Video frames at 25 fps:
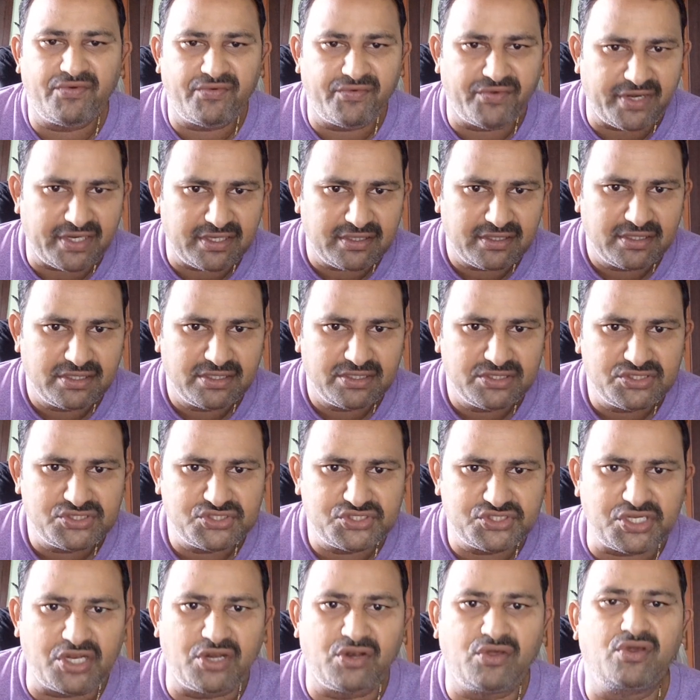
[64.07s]
our
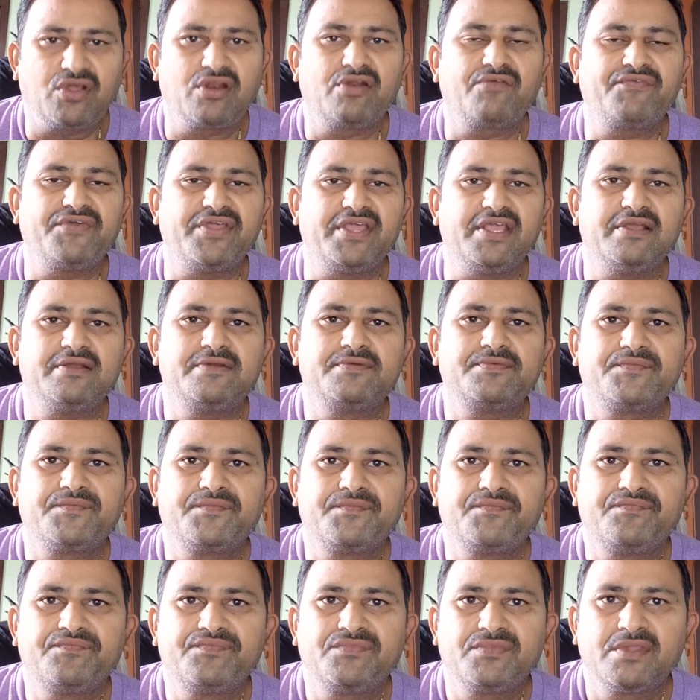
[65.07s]
stenography.
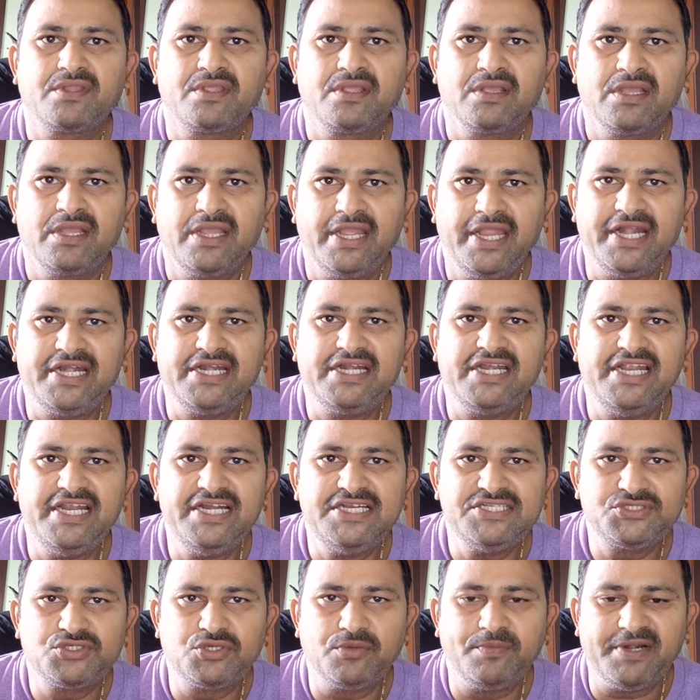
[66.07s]
It
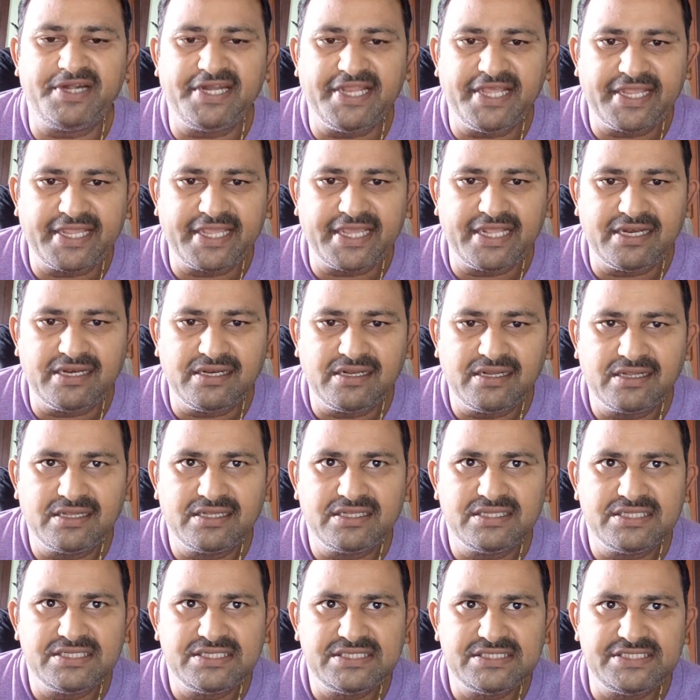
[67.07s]
needs to be taken
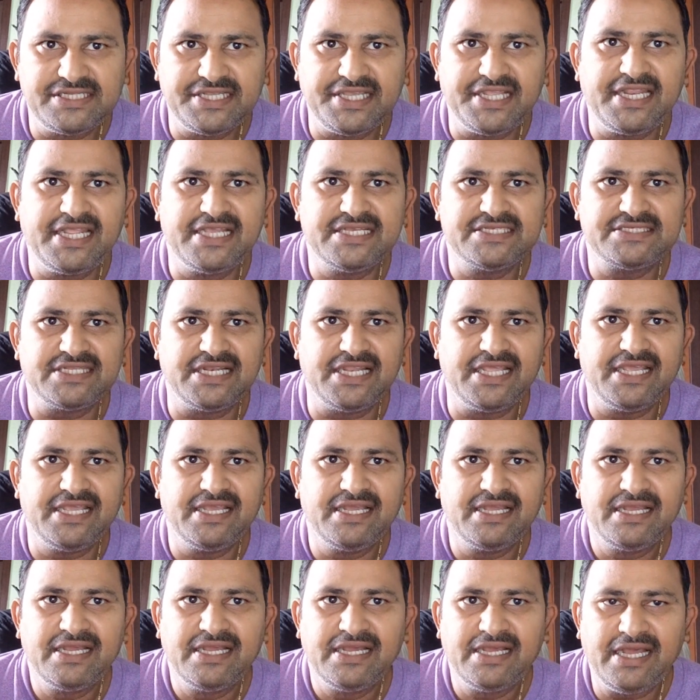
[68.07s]

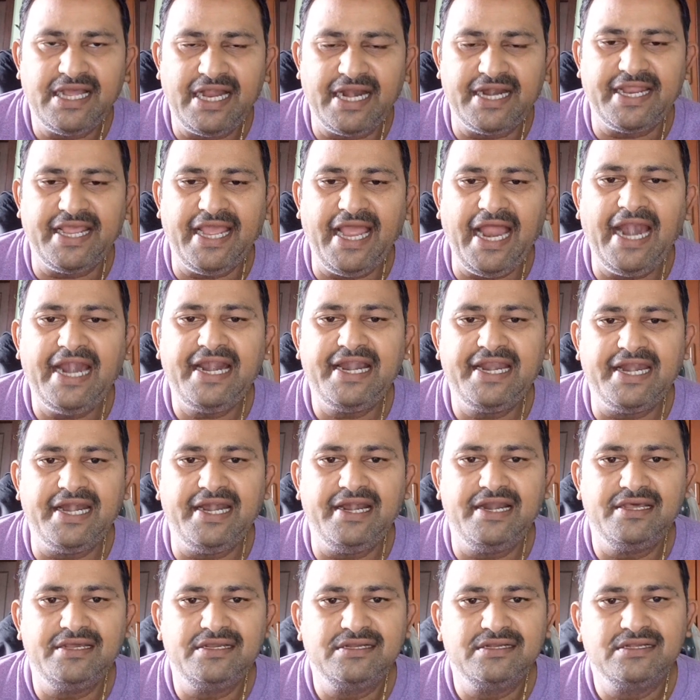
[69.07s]
seriously and
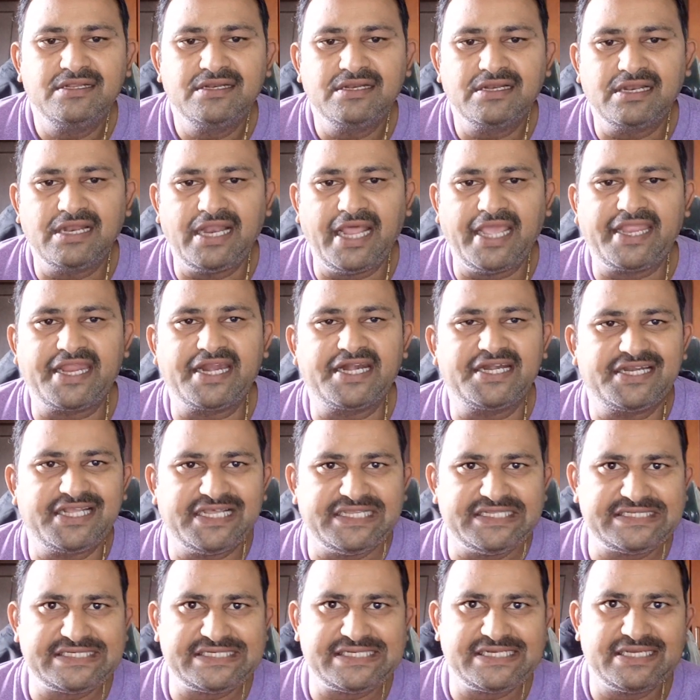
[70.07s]
handled like a
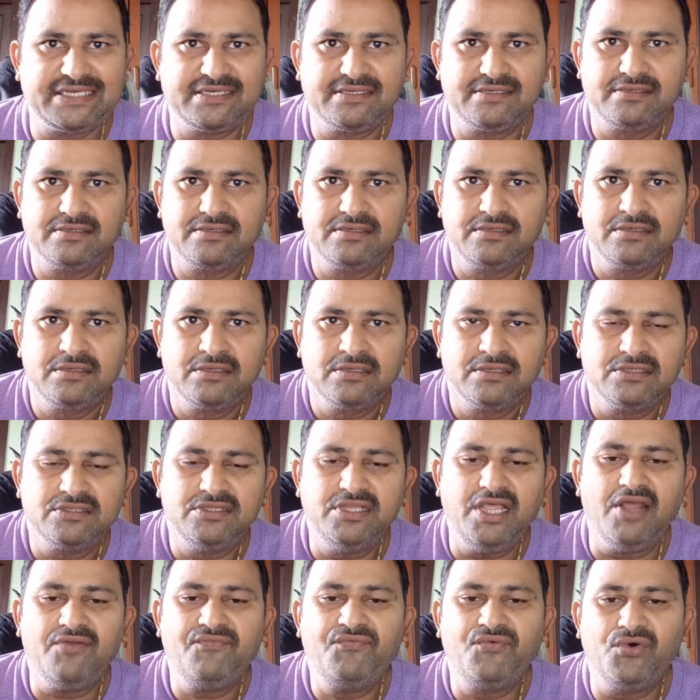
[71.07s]
test.
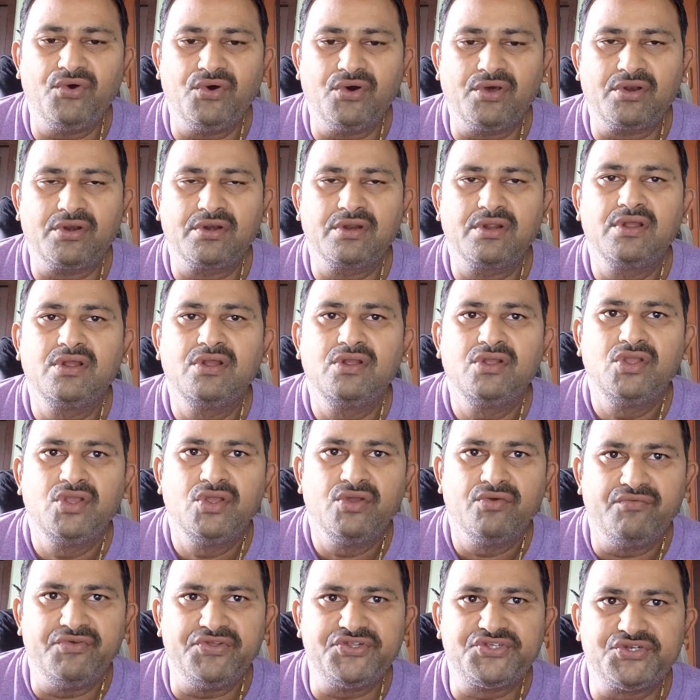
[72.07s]
Therefore,
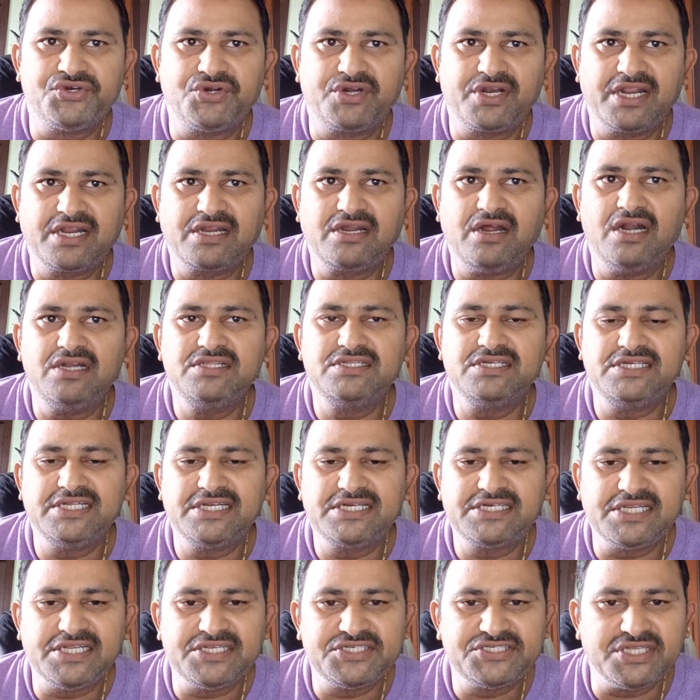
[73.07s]
we should record the
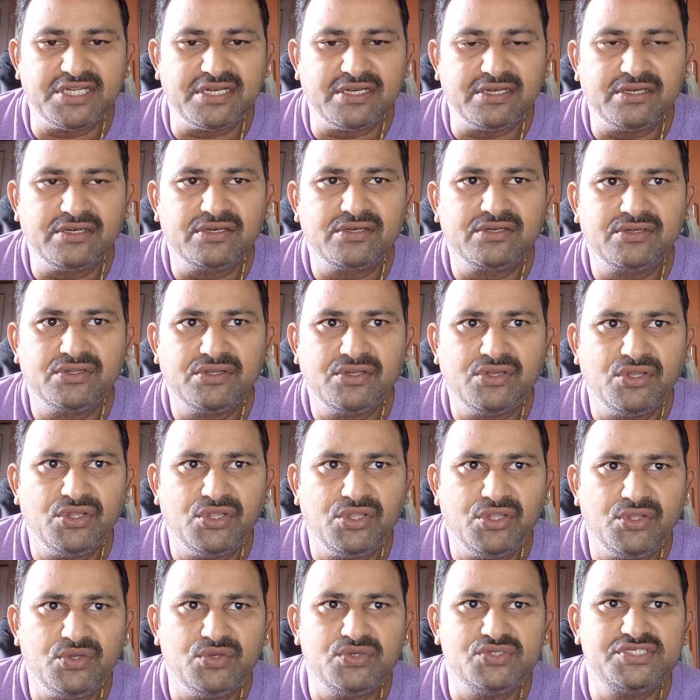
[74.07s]
dictation
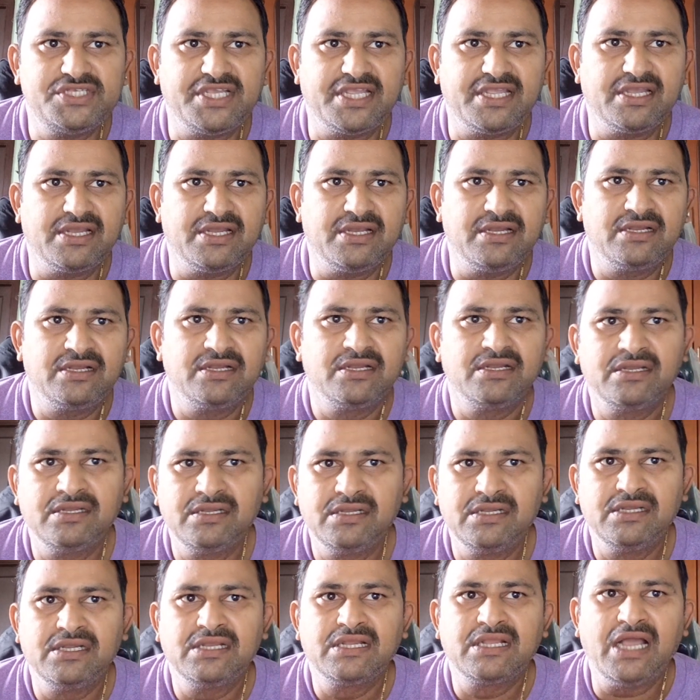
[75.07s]
using
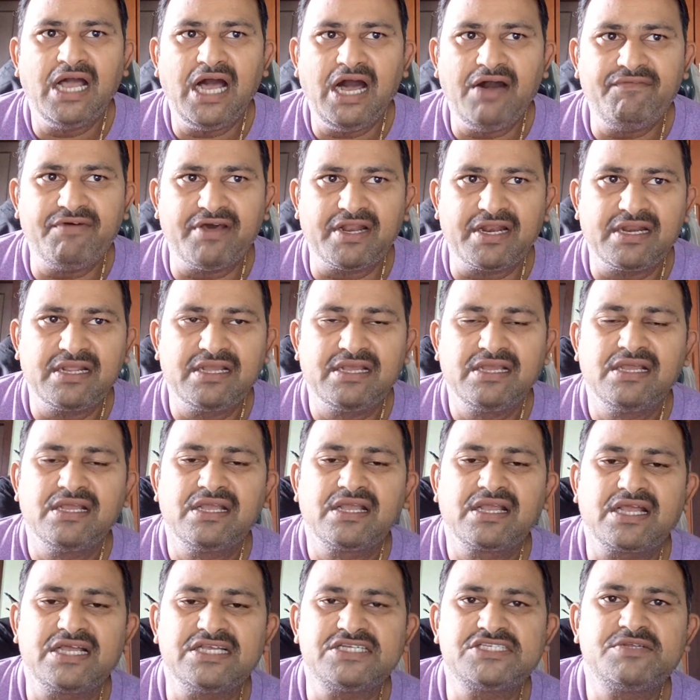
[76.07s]
our
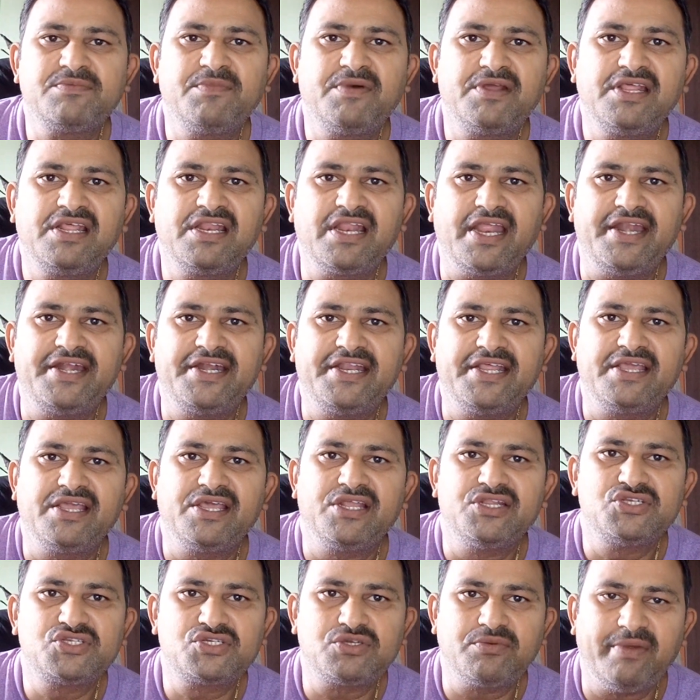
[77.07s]
customary writing
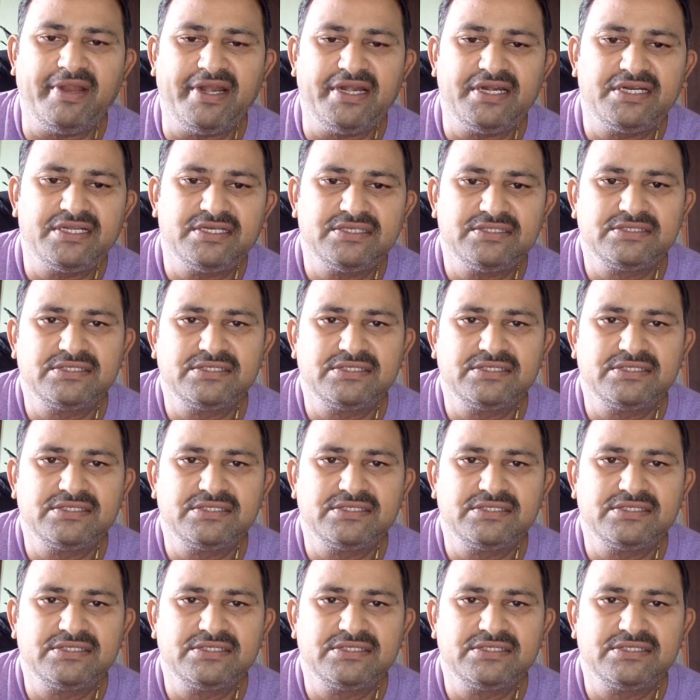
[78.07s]
instrument,